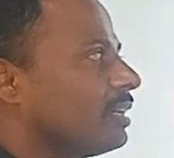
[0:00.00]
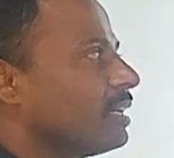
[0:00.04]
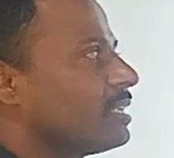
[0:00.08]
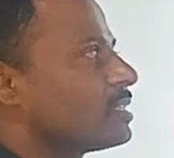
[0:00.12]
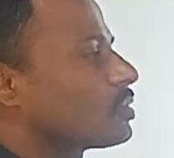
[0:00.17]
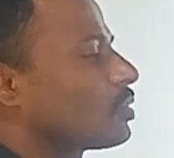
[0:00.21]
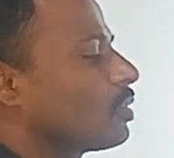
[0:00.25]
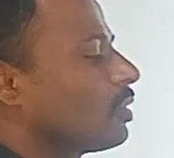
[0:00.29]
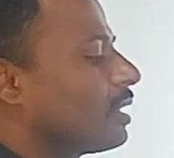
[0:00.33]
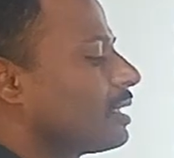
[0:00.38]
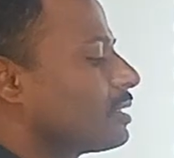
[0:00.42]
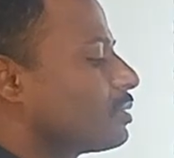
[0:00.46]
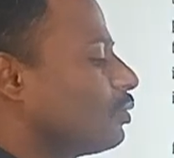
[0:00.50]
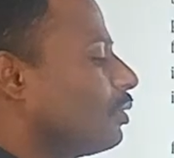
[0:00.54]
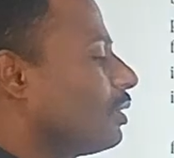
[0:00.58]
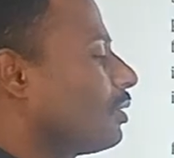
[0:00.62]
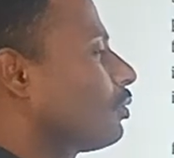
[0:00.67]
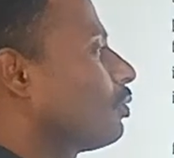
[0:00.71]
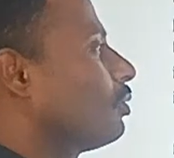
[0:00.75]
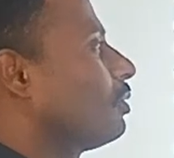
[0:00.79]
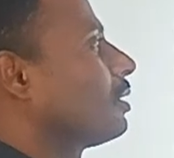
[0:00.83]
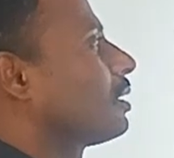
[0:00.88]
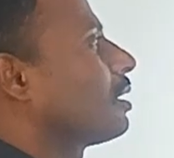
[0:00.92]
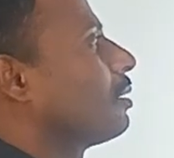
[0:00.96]
It is called as what?
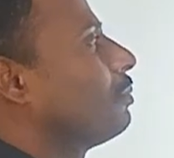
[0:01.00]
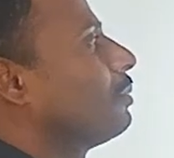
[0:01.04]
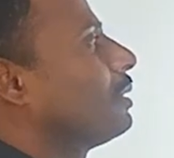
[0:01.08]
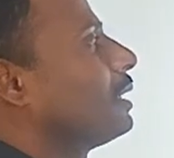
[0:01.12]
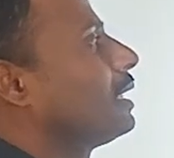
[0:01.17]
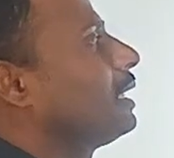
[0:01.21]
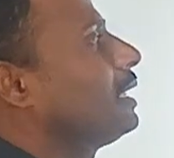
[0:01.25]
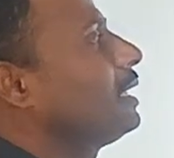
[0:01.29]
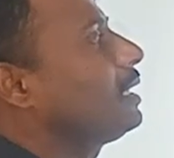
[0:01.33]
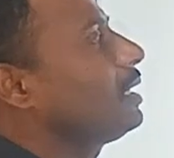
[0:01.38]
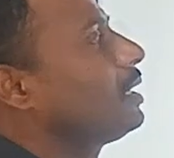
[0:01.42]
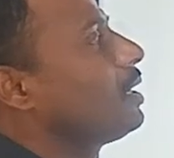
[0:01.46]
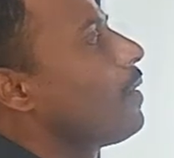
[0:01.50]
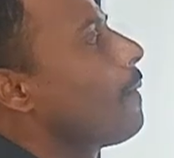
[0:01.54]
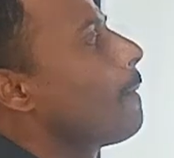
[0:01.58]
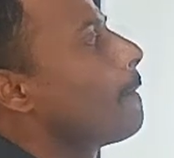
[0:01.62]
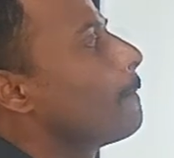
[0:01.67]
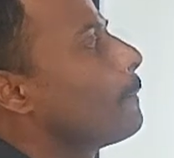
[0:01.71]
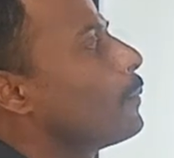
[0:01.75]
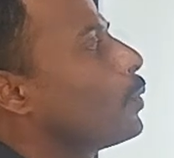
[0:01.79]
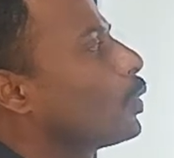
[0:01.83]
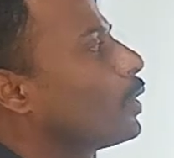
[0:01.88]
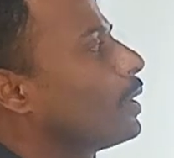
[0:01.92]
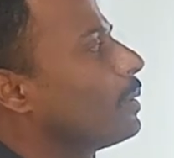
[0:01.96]
Completely
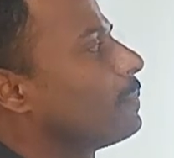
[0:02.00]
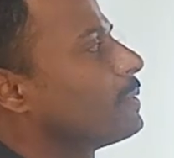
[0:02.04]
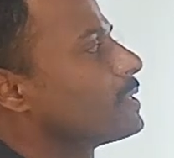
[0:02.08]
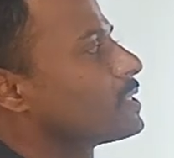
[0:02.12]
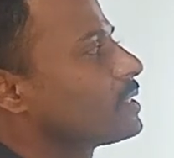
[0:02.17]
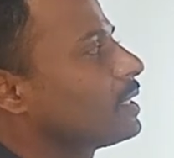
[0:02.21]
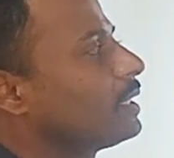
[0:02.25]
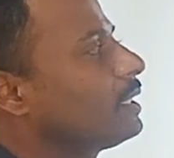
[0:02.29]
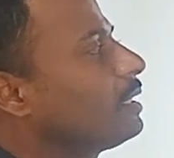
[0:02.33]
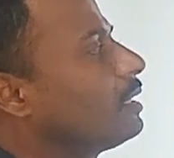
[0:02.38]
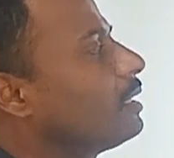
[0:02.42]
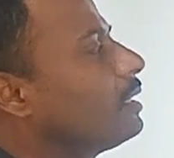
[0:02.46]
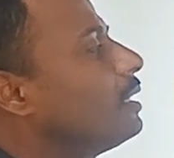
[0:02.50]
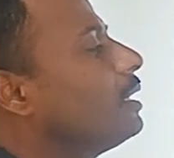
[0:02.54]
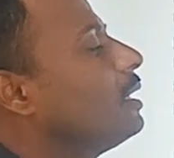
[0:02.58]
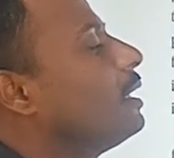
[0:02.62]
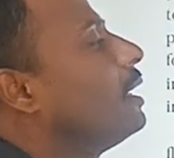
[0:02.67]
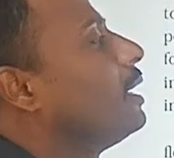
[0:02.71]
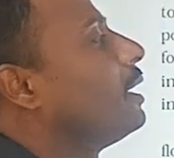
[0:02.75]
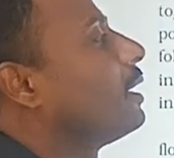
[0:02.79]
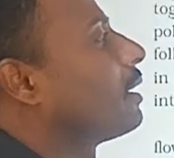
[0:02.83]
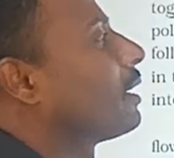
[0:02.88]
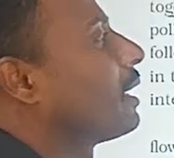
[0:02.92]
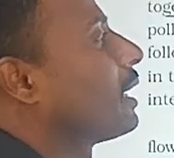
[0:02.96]
pollen pistil
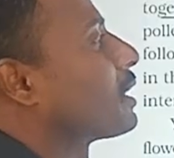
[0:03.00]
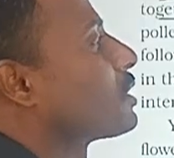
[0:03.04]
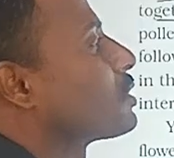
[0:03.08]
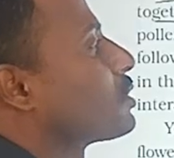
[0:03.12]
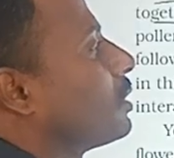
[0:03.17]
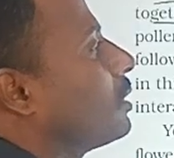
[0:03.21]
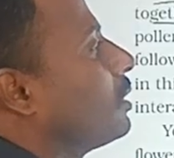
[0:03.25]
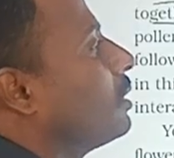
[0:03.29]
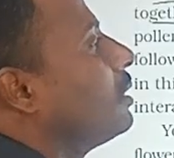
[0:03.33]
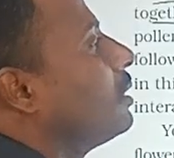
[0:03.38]
interaction.